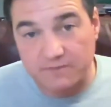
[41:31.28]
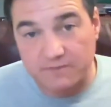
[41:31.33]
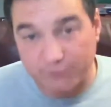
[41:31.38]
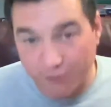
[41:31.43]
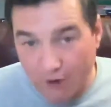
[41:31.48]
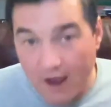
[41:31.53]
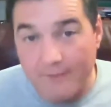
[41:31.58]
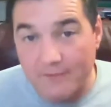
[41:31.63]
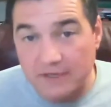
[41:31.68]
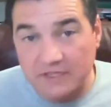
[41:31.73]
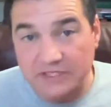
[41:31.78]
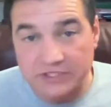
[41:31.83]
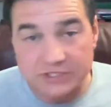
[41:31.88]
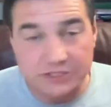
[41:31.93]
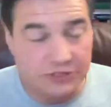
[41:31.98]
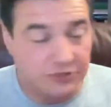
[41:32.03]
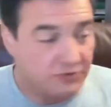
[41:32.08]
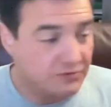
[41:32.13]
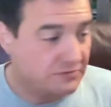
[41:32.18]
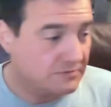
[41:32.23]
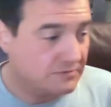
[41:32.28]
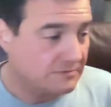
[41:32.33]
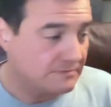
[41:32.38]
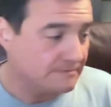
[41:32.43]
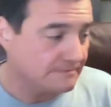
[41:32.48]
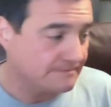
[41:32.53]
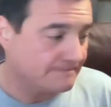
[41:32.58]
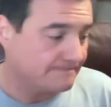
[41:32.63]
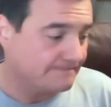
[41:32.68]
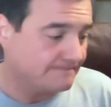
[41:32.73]
promise to,
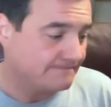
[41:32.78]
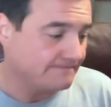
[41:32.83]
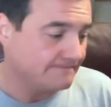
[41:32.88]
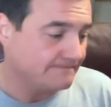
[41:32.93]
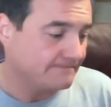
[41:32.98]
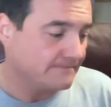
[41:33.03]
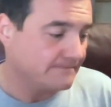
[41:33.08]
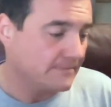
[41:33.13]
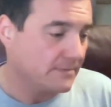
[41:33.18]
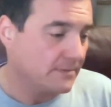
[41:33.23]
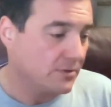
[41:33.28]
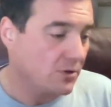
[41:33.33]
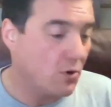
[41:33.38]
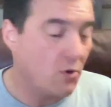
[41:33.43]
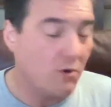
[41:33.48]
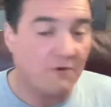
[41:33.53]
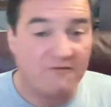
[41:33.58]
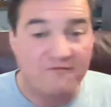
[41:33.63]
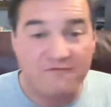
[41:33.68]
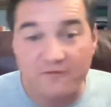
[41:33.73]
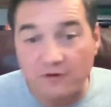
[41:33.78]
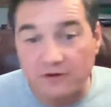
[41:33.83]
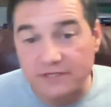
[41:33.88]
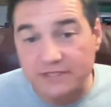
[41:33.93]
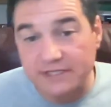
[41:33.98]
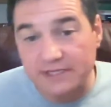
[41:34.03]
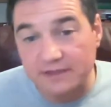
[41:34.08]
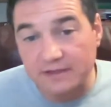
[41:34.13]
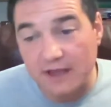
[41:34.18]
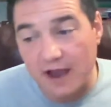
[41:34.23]
who are
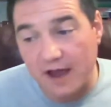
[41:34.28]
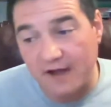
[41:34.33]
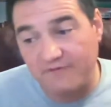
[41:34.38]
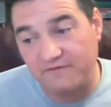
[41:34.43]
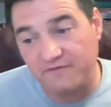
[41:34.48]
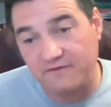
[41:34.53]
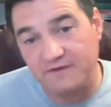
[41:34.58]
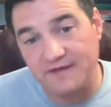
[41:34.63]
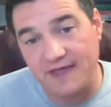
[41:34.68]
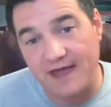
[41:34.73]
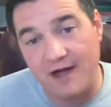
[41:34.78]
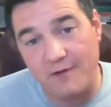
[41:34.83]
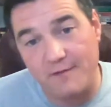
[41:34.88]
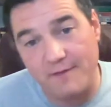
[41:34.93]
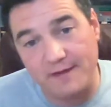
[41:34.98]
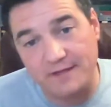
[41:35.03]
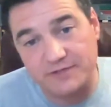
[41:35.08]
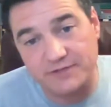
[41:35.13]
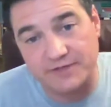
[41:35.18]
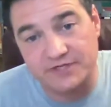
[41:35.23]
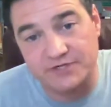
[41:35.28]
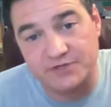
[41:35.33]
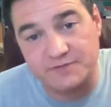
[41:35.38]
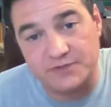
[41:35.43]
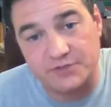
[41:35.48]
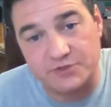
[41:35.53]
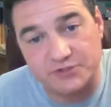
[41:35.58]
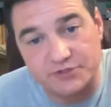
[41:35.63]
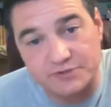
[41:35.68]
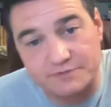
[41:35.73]
first in line for the Taliban's
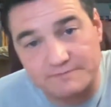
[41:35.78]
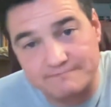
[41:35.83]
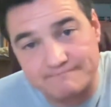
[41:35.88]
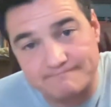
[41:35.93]
retribution.